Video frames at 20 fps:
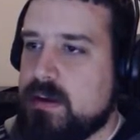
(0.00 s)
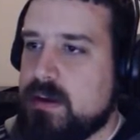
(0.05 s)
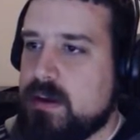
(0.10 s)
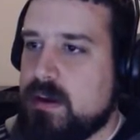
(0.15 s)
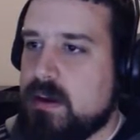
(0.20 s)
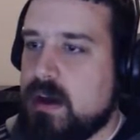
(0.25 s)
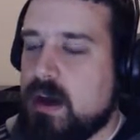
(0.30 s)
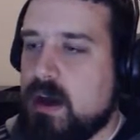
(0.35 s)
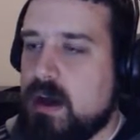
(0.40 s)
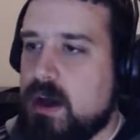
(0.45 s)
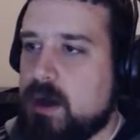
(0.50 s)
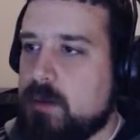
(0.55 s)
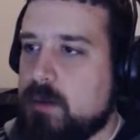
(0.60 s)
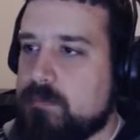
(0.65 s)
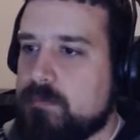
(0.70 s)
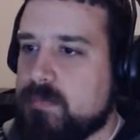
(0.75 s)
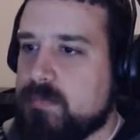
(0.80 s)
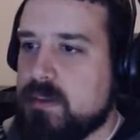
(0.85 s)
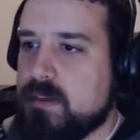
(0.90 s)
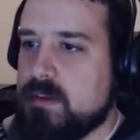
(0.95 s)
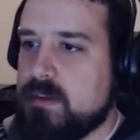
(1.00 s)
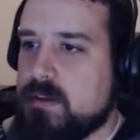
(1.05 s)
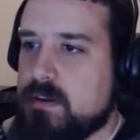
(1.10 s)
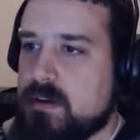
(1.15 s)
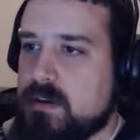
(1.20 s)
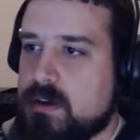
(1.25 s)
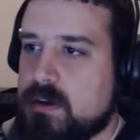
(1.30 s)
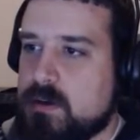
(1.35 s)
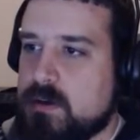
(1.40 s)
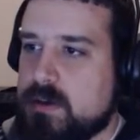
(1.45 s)
Um,
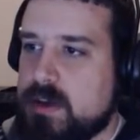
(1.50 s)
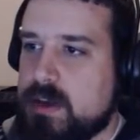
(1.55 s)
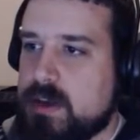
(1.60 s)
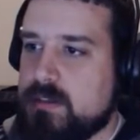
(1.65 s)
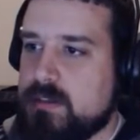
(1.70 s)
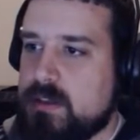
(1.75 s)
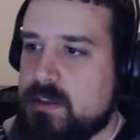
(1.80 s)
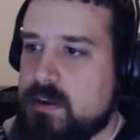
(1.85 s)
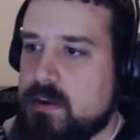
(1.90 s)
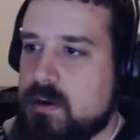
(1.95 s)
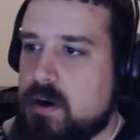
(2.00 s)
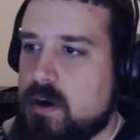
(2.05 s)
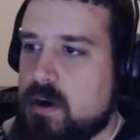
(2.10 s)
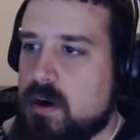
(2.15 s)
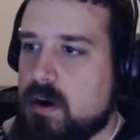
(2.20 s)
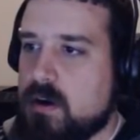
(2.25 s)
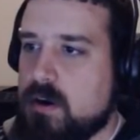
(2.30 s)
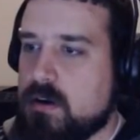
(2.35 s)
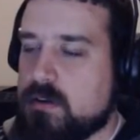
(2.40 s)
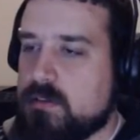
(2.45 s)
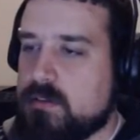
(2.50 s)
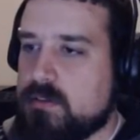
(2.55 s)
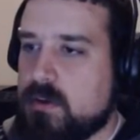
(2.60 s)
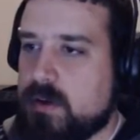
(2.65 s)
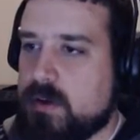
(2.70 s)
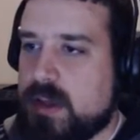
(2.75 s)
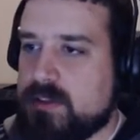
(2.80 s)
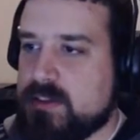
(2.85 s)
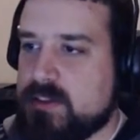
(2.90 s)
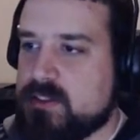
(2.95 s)
okay, there are,
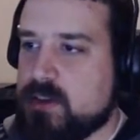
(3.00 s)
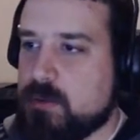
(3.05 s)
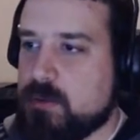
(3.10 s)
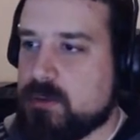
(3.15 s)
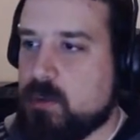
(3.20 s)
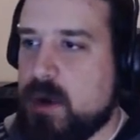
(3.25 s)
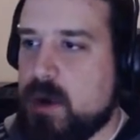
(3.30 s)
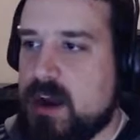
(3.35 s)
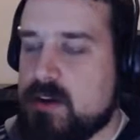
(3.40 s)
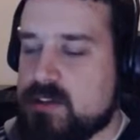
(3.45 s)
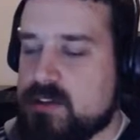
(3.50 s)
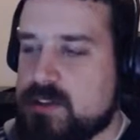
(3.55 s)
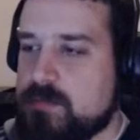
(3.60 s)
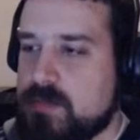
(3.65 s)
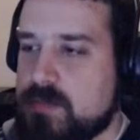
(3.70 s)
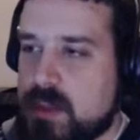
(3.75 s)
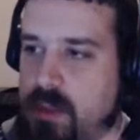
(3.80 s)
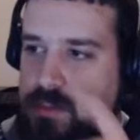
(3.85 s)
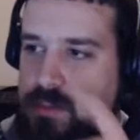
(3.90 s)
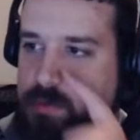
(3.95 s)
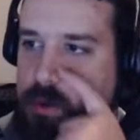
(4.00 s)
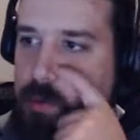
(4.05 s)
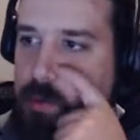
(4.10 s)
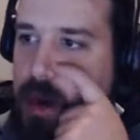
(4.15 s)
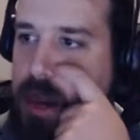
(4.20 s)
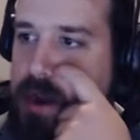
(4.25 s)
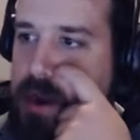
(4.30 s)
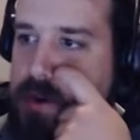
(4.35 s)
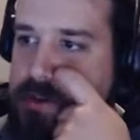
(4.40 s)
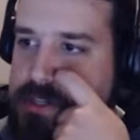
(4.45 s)
okay, let's start with the wires. Three
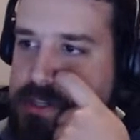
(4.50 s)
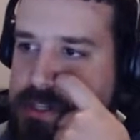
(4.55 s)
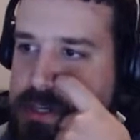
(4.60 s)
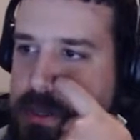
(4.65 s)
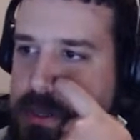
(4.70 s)
wires,